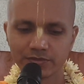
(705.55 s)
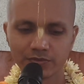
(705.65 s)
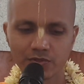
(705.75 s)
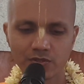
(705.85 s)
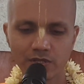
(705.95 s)

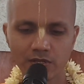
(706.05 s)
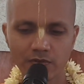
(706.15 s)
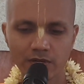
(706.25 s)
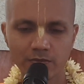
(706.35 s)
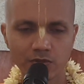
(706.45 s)
One should
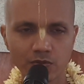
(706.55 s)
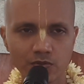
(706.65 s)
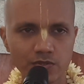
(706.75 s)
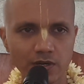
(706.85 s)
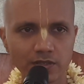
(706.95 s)
inquire about who
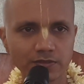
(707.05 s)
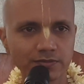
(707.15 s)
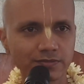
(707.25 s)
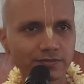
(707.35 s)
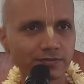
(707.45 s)
is God
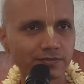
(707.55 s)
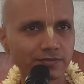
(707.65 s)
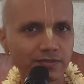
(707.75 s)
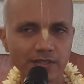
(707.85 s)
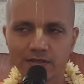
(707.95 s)

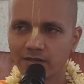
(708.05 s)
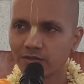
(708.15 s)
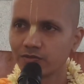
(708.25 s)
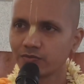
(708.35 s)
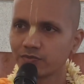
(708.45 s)
and try
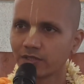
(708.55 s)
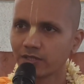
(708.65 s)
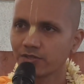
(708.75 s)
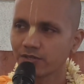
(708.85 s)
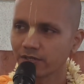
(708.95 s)
to
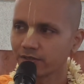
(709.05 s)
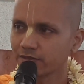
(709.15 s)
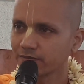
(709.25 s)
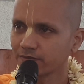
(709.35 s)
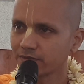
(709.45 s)
understand,
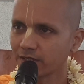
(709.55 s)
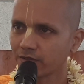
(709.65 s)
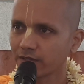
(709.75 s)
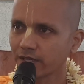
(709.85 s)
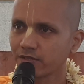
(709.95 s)
try to
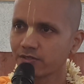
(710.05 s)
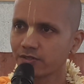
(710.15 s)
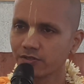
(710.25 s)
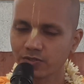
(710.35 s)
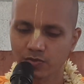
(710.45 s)
get
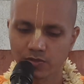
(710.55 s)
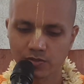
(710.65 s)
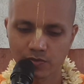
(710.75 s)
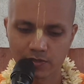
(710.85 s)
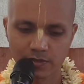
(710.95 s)
answers to these
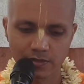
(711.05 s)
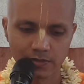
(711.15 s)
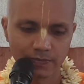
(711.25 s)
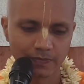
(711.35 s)
questions.